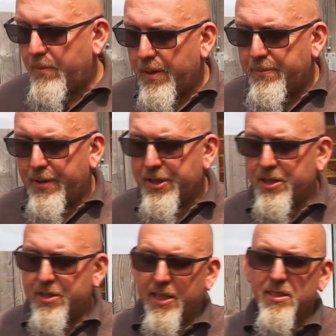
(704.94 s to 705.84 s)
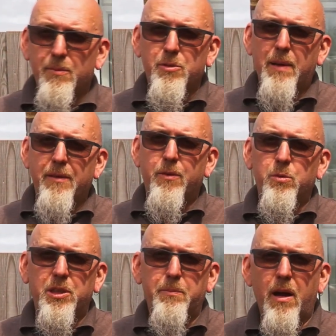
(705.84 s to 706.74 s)
We pressure test up to about
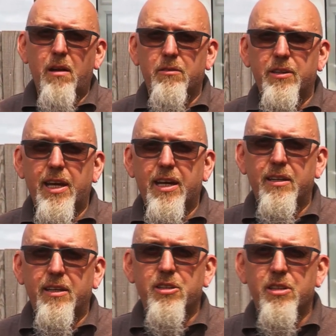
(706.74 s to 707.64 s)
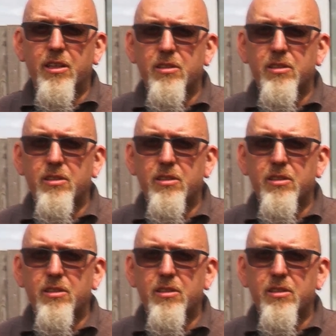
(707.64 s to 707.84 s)
40 bar on the air conditioning.